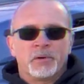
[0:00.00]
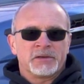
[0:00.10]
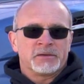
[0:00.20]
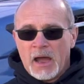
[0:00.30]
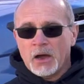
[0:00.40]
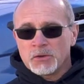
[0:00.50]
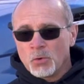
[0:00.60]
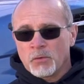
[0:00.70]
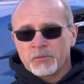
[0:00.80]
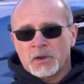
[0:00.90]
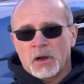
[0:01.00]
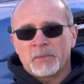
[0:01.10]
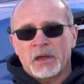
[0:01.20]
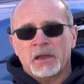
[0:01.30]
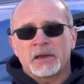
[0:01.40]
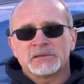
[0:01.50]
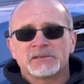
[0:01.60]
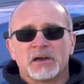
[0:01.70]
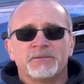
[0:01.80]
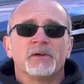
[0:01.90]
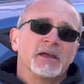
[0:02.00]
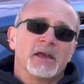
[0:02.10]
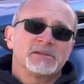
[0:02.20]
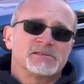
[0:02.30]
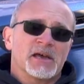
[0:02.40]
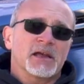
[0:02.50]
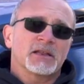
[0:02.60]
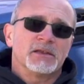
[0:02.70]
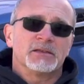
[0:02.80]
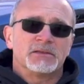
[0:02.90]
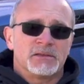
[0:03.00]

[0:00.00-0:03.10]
but how do you overcome that kind of stuff? Exactly